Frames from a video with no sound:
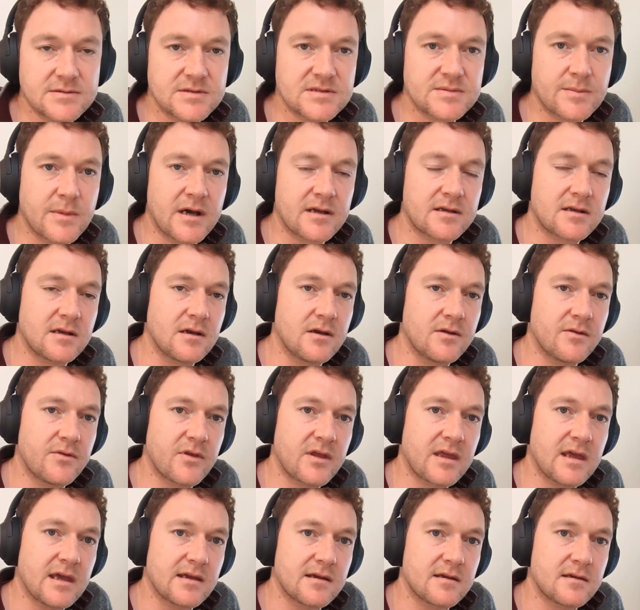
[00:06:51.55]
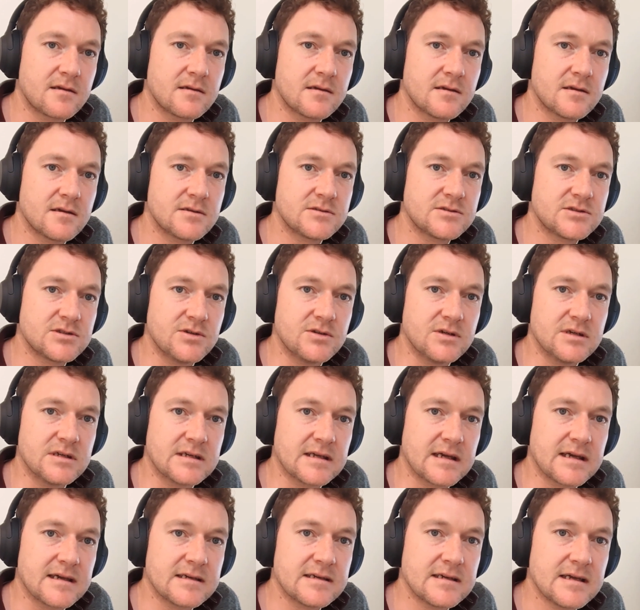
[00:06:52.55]
It was Martin Luther King Jr.
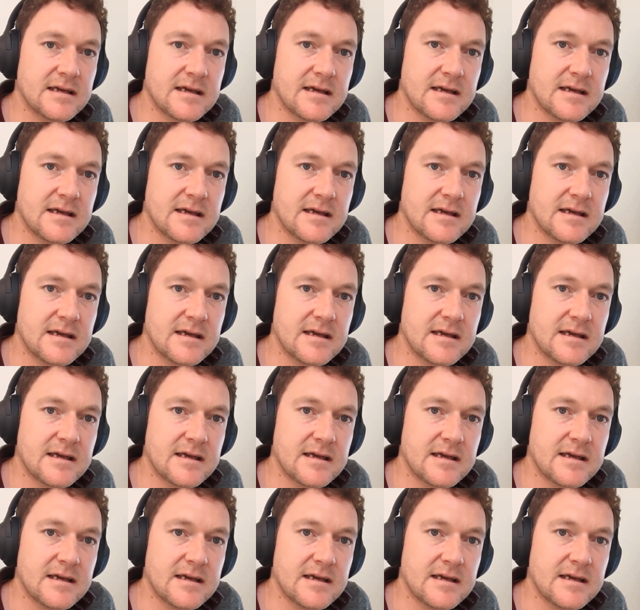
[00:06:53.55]
Day.